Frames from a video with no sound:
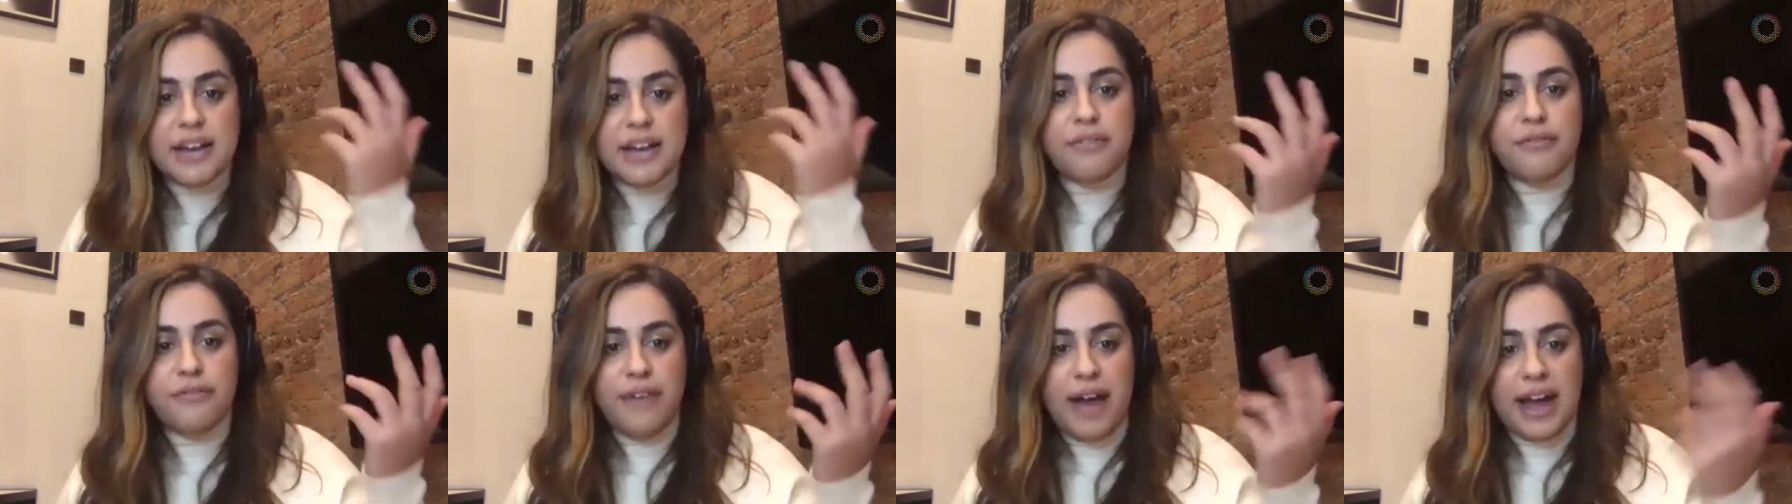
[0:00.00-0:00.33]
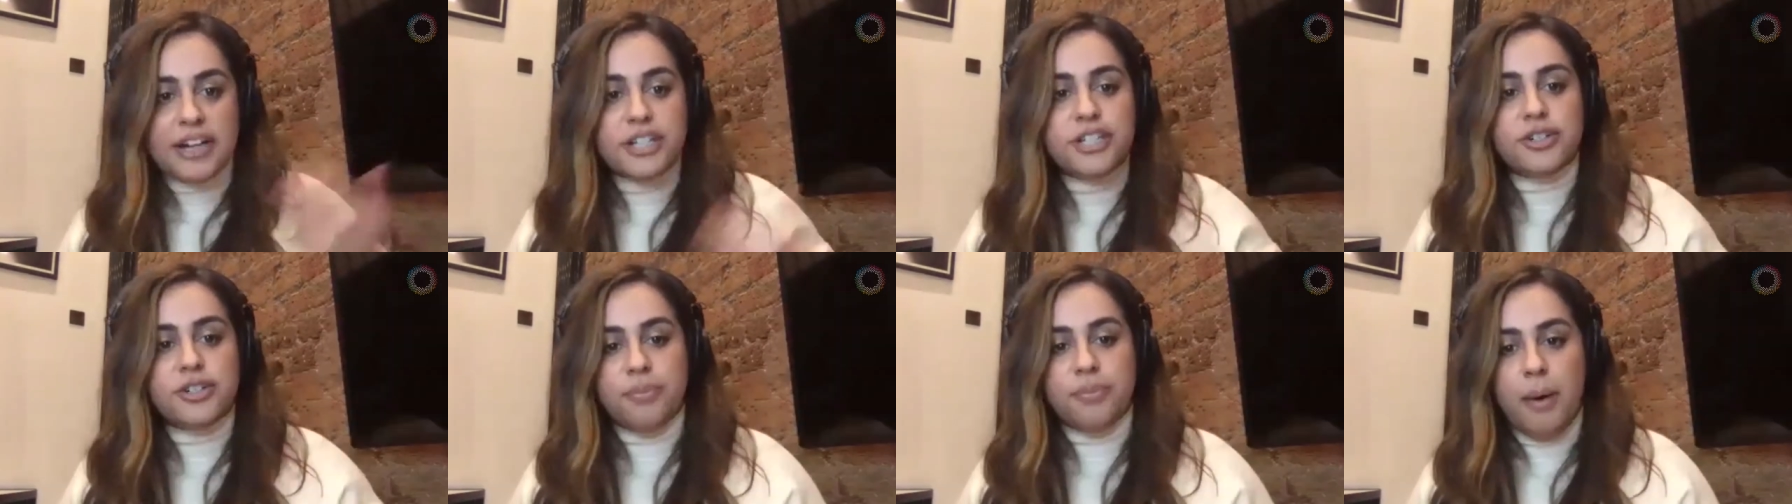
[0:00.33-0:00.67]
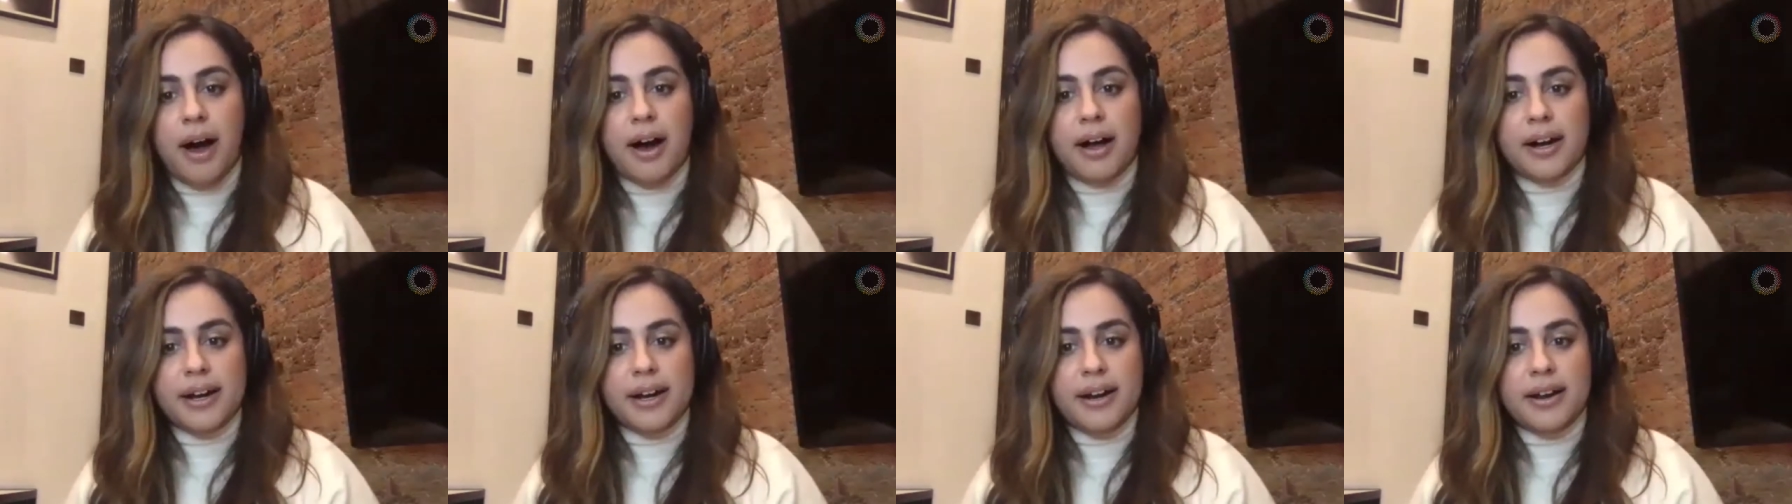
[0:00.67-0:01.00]
affect your
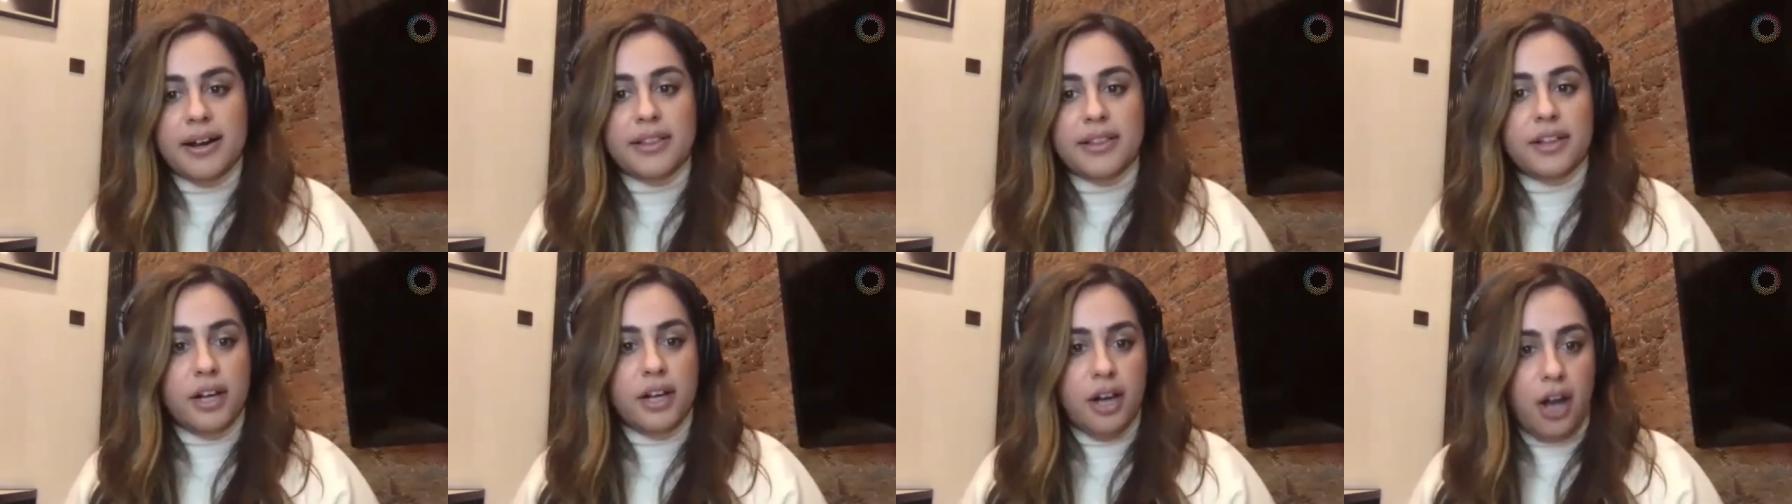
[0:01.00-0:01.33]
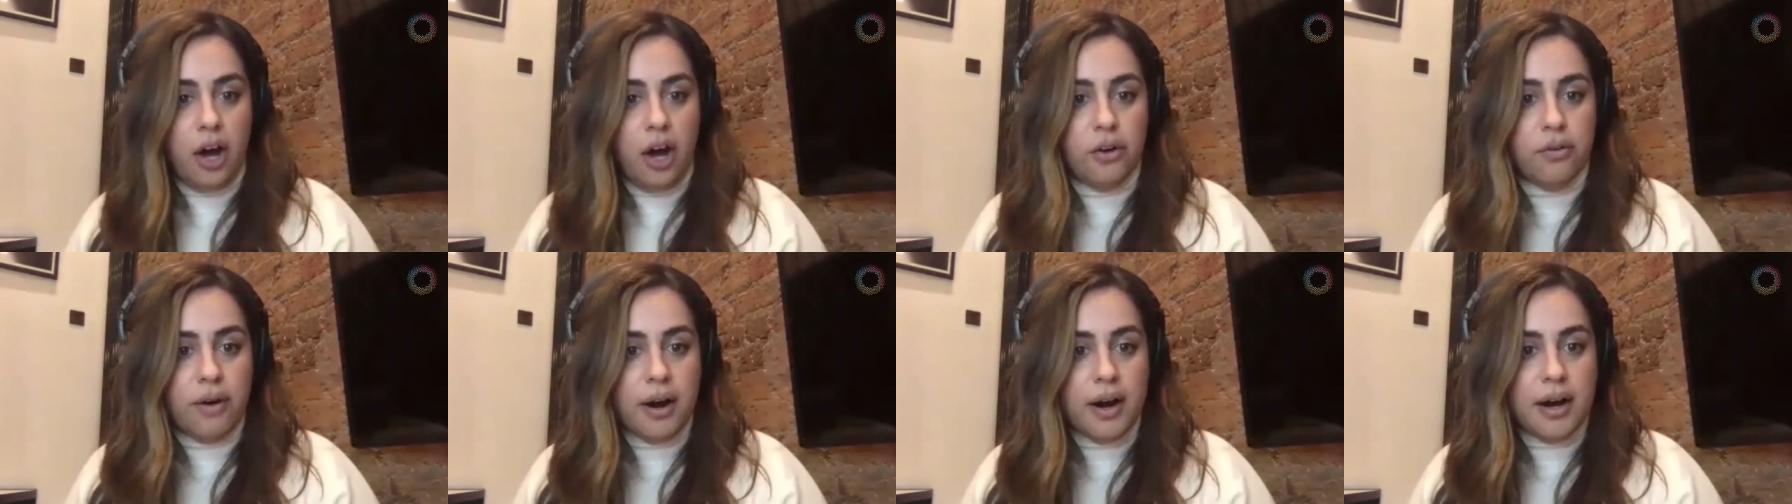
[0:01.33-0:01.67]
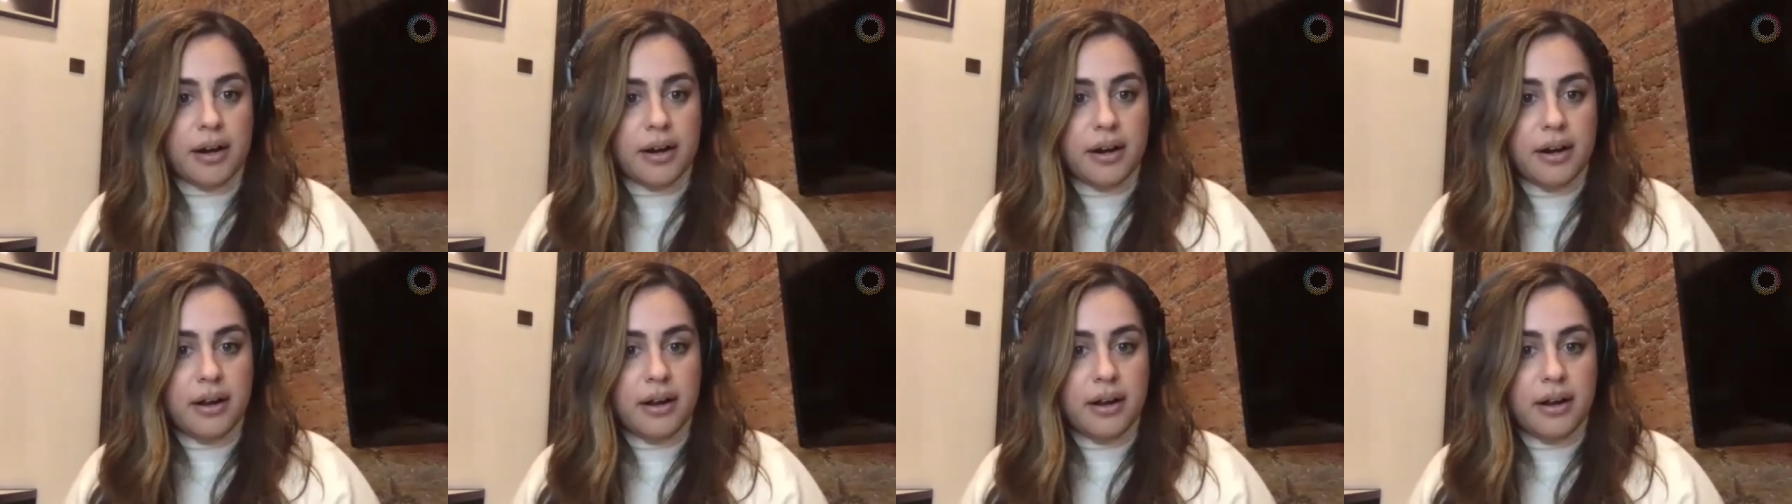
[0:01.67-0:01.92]
partner in the long run.